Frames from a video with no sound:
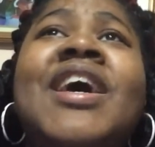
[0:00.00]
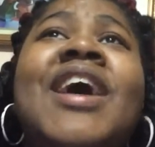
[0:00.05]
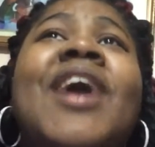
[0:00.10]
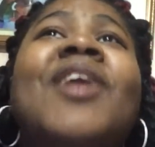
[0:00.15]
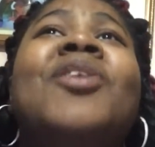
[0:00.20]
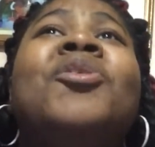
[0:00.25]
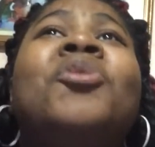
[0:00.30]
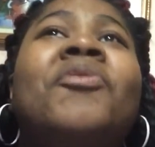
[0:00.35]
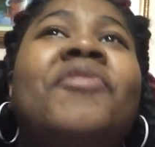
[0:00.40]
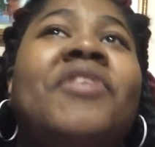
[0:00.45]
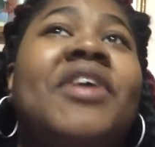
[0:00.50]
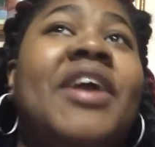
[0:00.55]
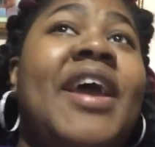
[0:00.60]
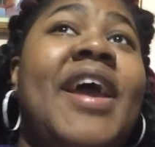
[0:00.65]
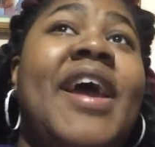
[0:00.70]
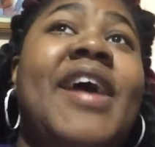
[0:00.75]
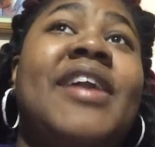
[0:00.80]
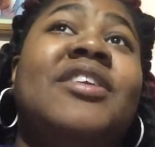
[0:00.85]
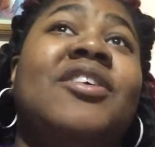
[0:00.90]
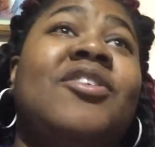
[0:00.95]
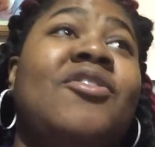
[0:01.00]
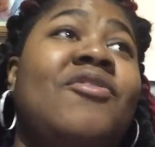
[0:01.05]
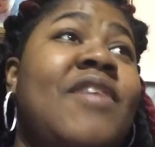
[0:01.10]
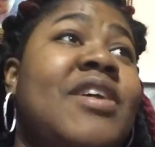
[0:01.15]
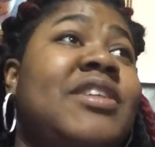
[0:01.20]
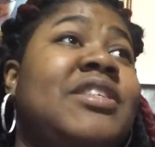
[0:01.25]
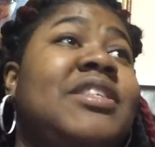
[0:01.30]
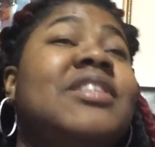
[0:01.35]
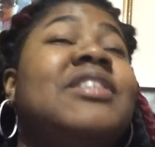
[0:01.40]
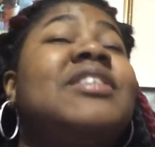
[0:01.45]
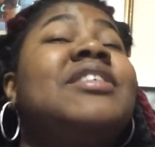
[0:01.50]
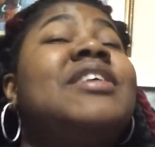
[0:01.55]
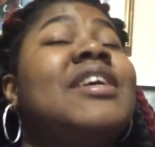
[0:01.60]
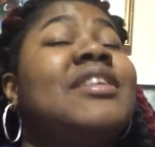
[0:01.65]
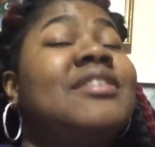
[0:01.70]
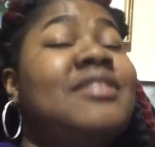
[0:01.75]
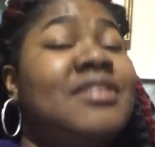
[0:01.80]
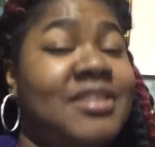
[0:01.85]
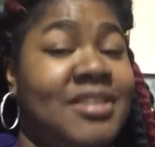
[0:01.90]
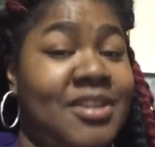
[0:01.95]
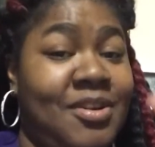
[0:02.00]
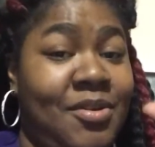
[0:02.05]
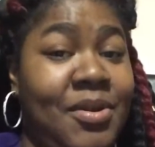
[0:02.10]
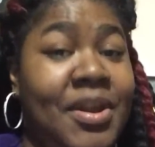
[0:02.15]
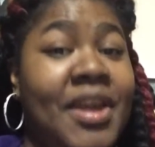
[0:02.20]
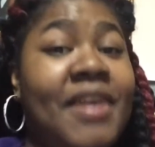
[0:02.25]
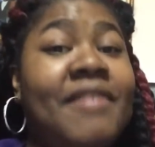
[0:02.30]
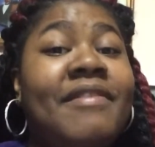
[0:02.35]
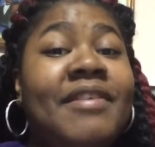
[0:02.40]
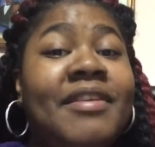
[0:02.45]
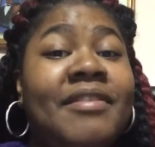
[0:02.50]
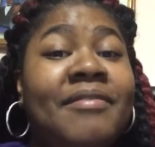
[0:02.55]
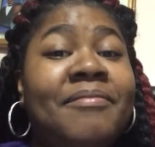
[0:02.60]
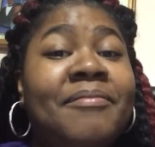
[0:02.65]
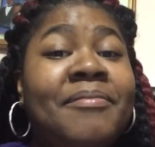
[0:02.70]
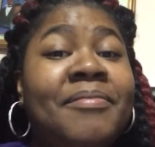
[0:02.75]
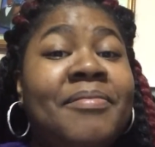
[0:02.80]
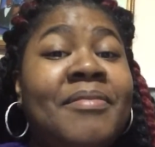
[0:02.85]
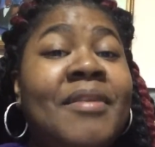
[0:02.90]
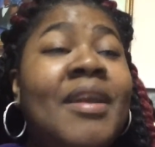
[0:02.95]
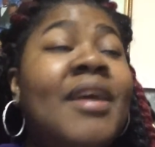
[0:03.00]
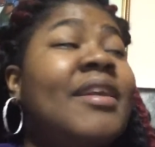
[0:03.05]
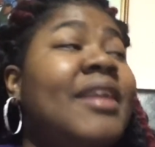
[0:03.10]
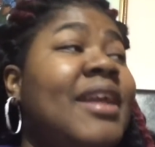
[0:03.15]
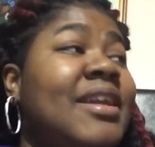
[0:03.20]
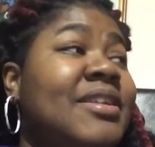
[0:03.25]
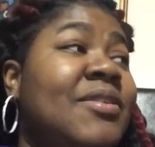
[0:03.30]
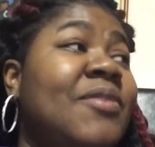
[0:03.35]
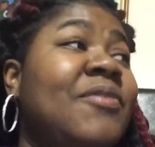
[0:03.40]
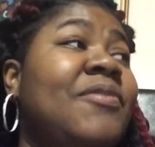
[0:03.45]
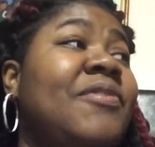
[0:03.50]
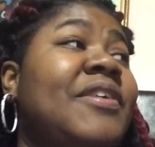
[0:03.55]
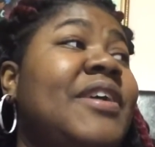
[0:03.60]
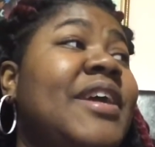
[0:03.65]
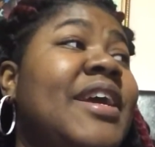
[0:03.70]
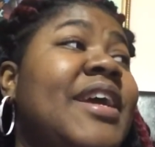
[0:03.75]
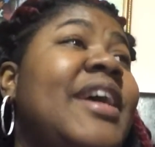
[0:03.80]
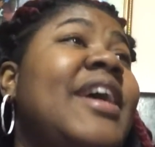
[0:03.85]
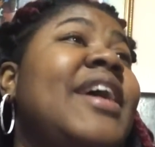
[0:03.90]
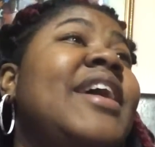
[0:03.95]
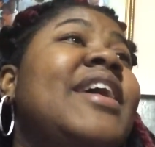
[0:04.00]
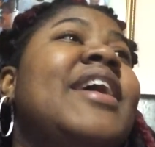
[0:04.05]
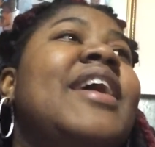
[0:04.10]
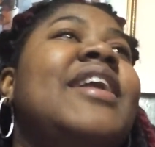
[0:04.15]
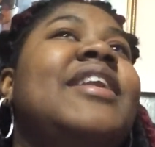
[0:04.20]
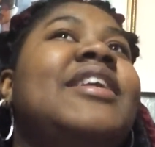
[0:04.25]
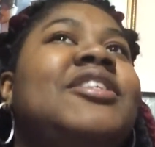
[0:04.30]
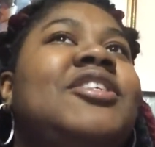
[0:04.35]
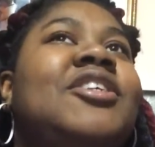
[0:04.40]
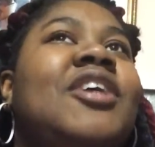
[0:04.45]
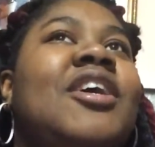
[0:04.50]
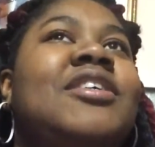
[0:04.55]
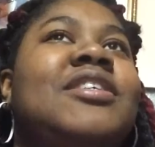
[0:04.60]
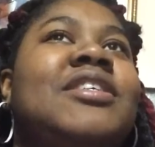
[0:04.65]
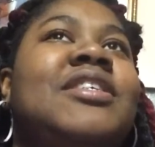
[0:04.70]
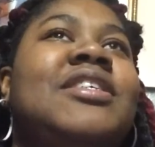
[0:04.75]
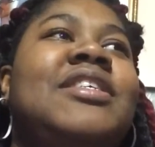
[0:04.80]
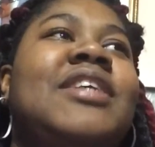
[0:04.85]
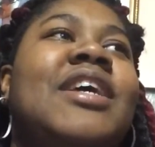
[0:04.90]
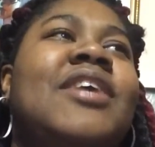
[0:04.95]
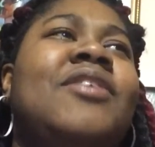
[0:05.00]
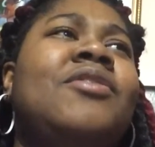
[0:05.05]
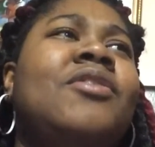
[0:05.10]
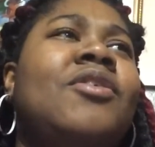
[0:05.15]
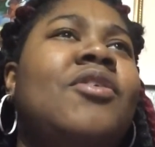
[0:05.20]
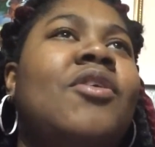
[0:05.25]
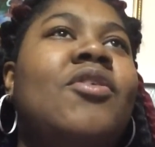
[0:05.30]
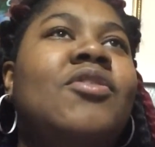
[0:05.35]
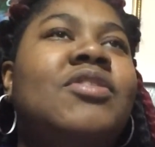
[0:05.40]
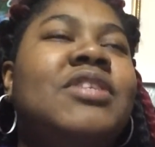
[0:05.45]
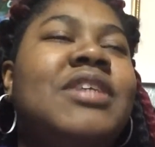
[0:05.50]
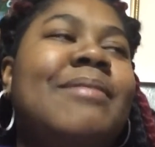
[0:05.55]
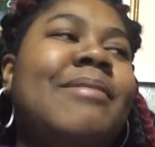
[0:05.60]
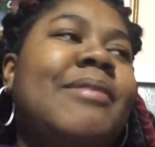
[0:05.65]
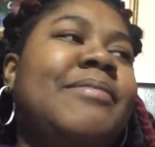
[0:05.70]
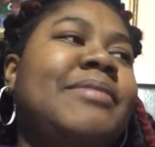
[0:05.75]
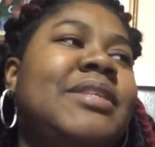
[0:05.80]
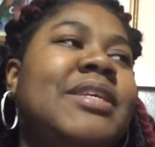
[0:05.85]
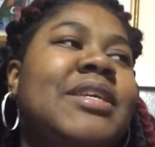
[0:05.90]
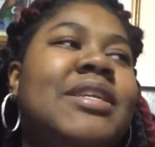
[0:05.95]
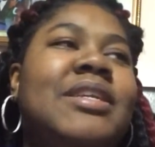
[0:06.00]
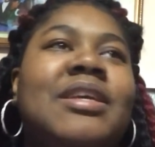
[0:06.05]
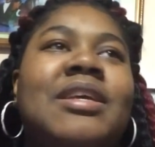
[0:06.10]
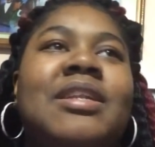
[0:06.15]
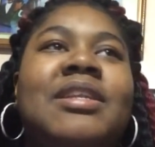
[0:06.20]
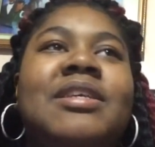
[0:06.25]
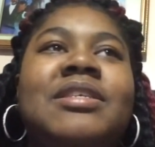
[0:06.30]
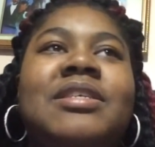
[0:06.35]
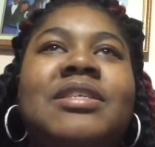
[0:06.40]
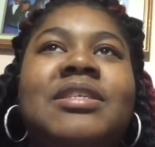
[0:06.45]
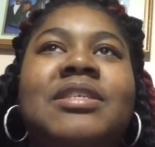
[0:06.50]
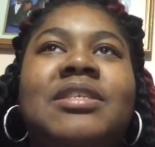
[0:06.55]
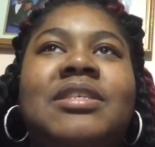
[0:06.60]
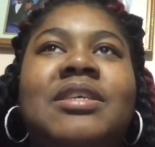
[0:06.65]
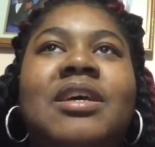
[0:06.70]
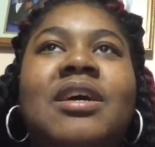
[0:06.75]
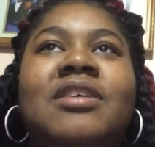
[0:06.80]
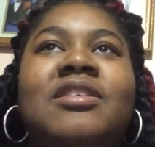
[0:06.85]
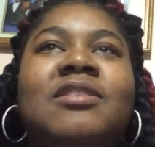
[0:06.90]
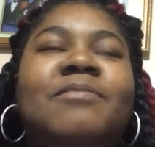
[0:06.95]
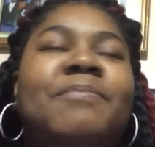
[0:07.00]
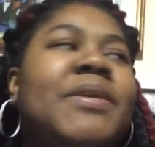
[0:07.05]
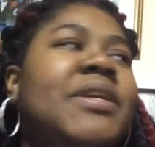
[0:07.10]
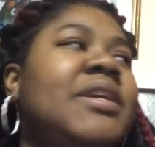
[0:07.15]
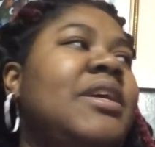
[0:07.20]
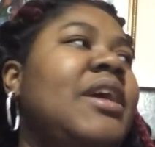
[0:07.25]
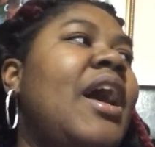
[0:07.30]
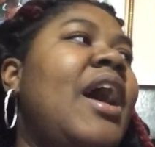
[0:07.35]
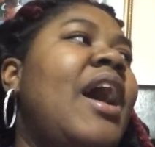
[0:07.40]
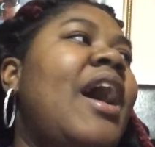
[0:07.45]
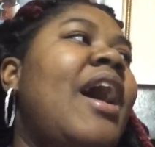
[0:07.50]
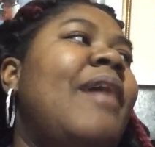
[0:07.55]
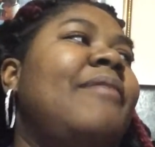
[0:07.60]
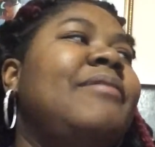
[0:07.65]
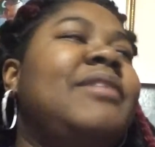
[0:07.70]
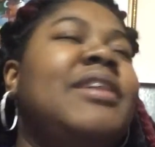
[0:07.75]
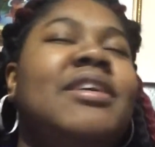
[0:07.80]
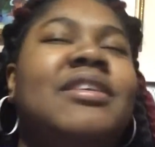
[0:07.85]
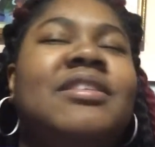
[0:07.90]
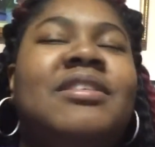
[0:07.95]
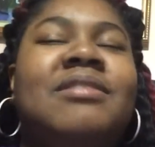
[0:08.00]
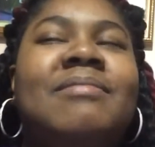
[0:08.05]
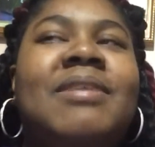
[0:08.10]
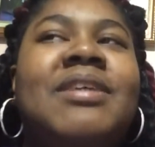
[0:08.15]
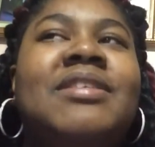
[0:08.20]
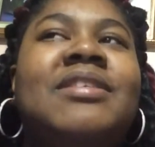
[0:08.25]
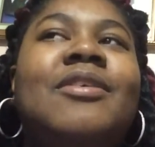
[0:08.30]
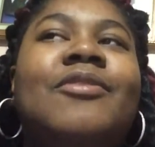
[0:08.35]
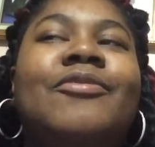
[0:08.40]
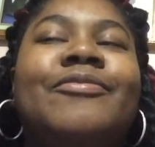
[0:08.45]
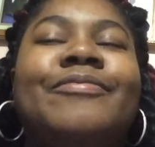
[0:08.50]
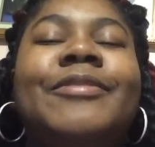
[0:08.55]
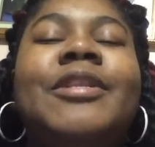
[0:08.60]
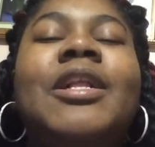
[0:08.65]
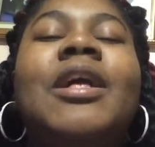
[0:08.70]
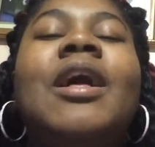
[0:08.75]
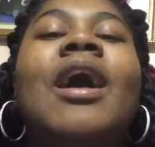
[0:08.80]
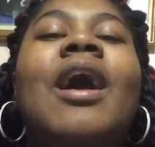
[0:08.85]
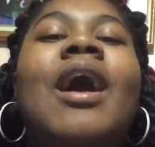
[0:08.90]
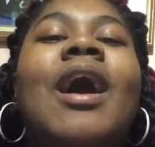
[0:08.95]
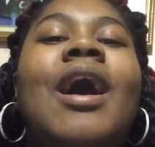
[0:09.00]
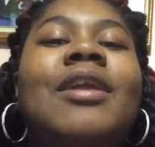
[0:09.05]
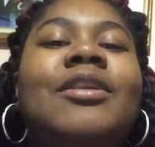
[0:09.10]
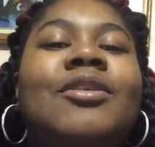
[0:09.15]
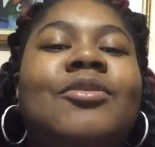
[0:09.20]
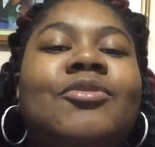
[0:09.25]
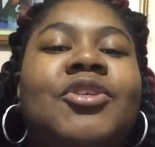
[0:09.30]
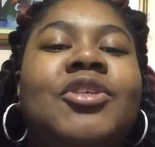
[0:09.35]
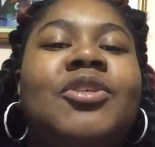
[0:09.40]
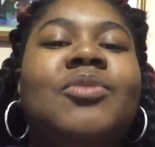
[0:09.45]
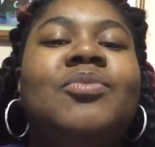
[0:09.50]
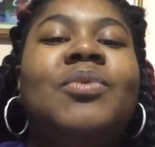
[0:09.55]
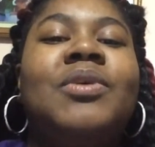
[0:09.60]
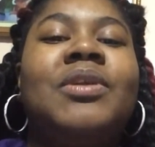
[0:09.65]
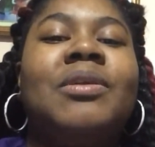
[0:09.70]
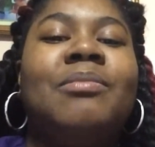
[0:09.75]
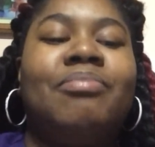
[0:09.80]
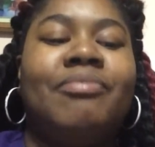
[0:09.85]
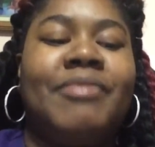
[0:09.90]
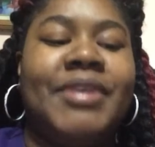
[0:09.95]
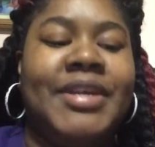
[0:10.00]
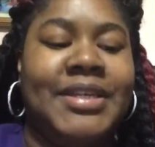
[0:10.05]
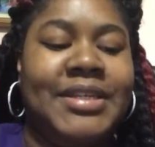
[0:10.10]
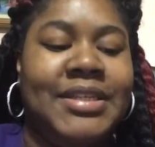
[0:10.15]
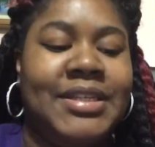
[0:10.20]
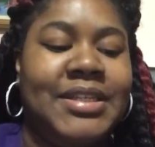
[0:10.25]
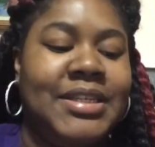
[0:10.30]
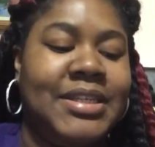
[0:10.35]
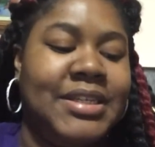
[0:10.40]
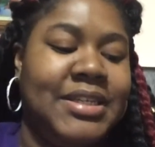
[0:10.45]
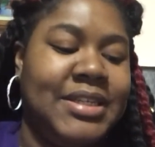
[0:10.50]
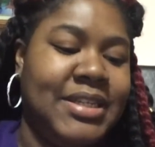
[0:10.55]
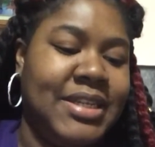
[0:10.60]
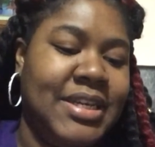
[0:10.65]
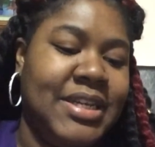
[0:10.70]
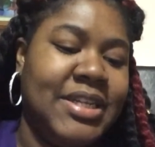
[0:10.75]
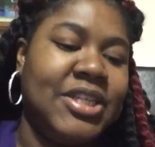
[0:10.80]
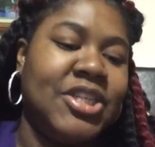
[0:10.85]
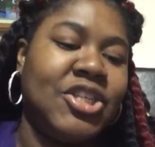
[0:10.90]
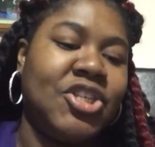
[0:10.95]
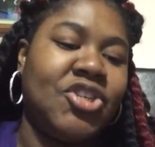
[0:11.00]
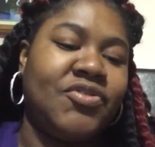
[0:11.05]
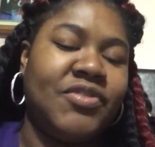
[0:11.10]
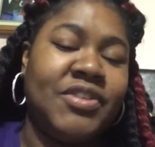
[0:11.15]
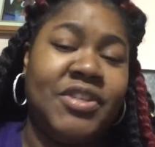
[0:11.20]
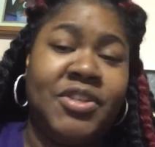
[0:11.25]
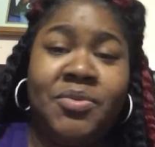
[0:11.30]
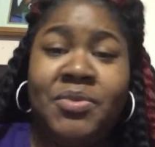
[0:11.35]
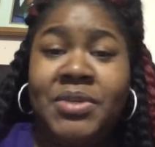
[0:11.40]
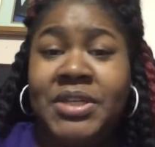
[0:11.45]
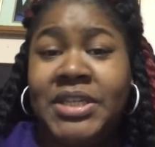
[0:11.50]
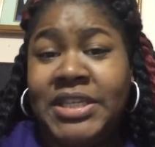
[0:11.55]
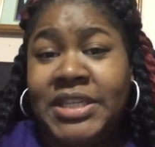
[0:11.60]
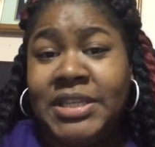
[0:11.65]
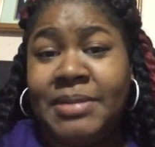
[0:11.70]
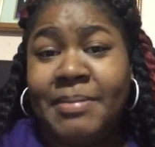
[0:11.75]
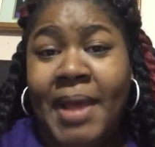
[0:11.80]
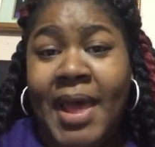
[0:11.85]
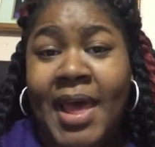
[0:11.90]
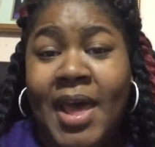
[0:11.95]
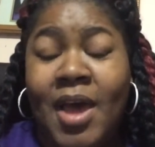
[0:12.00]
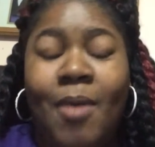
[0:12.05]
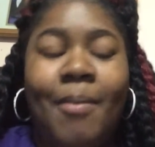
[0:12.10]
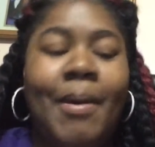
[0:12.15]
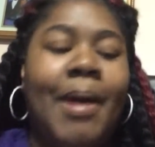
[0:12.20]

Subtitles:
And Lorianne had to correct her and said, still giving. Like, don't forget. And then Jocelyn said, the whole time I'm sitting there listening to her speak, I'm thinking to myself, I know she want to break into this industry. You need some help.